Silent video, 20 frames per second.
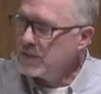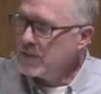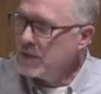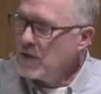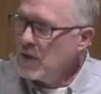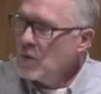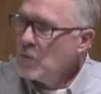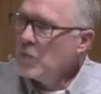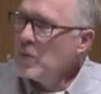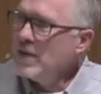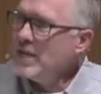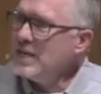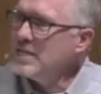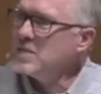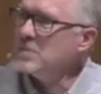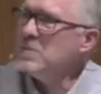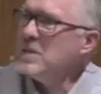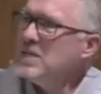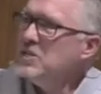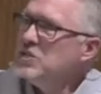We need to
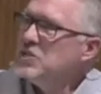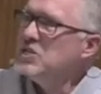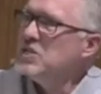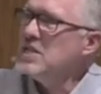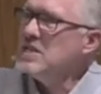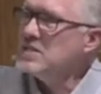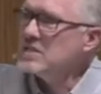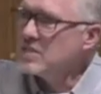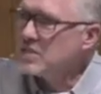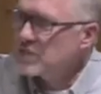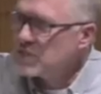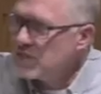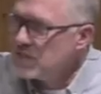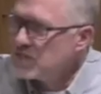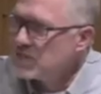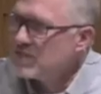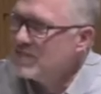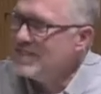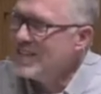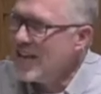be
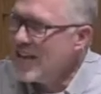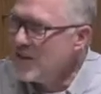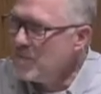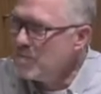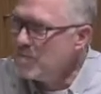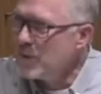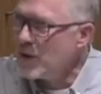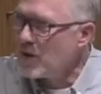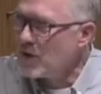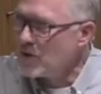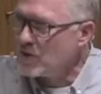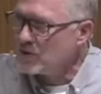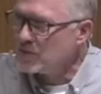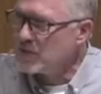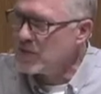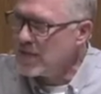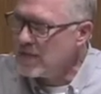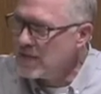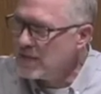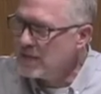Jesus's name bearers
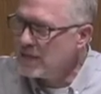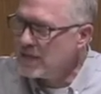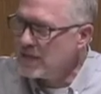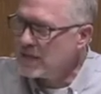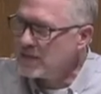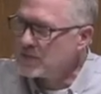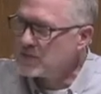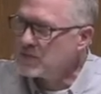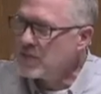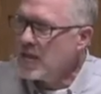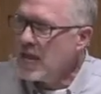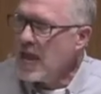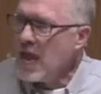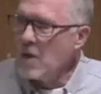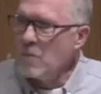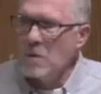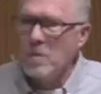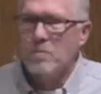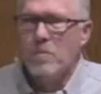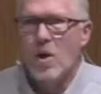in this.
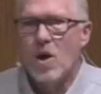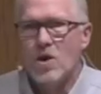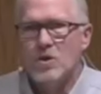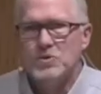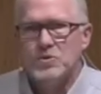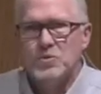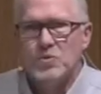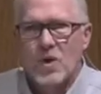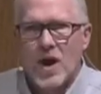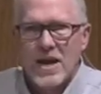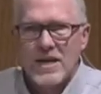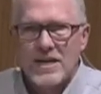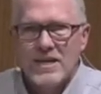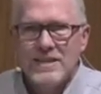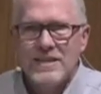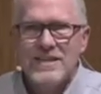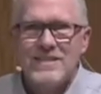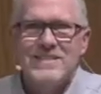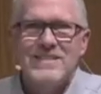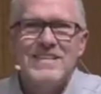And when Paul's writing
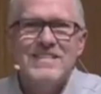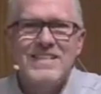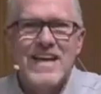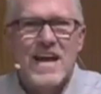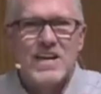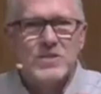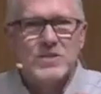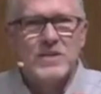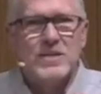this, he's actually